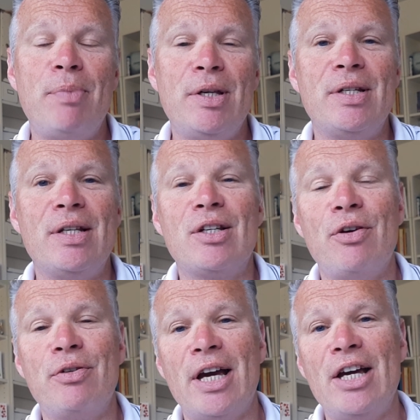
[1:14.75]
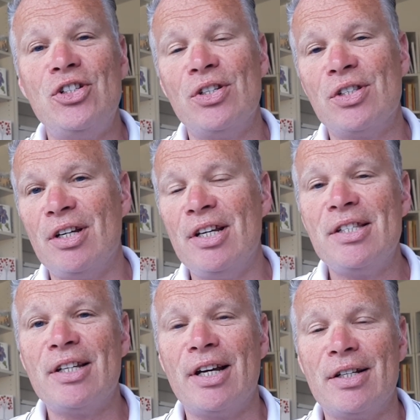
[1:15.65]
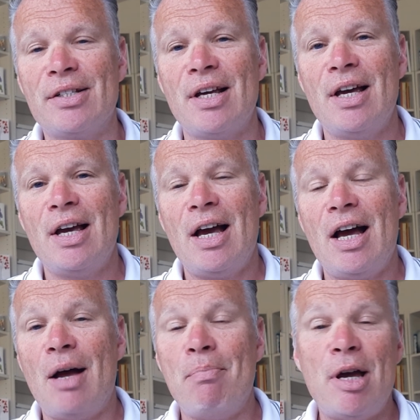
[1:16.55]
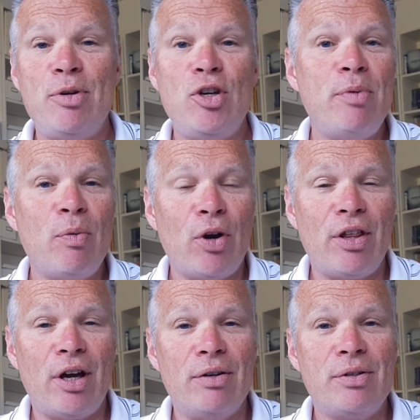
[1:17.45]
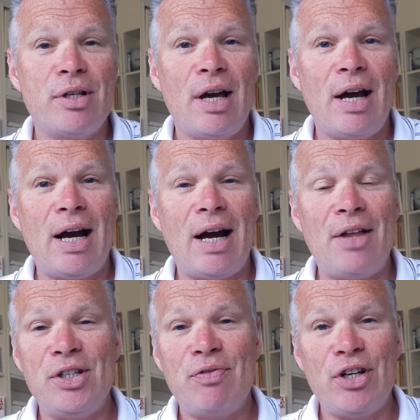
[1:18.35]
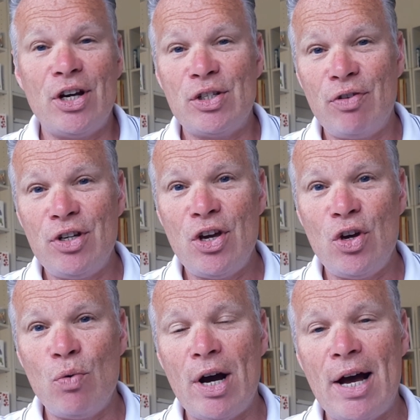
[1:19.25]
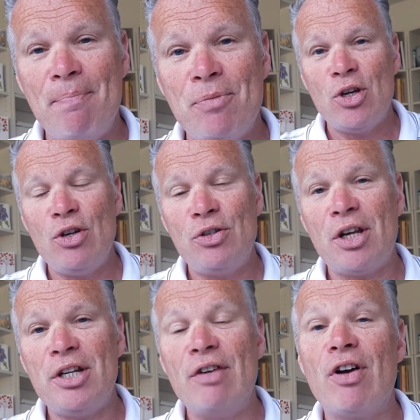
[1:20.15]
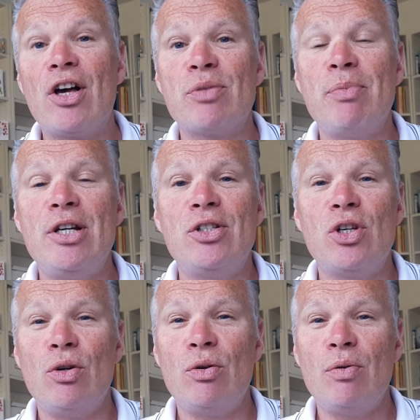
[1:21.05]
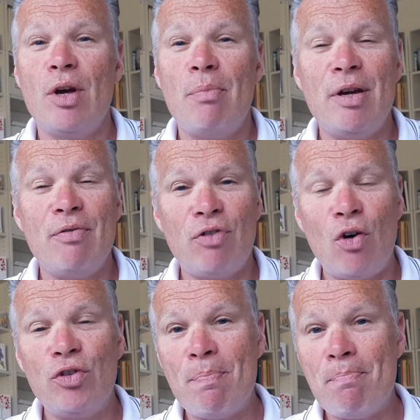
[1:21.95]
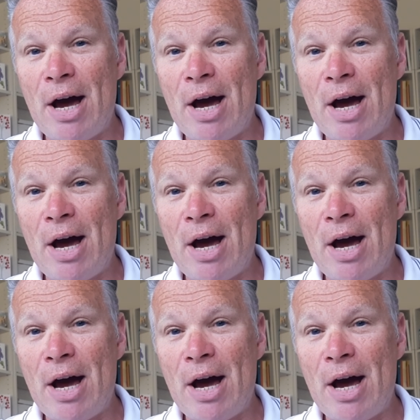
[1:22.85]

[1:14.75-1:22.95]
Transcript: Business locations and listings. Uh, maybe you've been one of those, uh, and this video is for you, where you suddenly have asked me to be involved in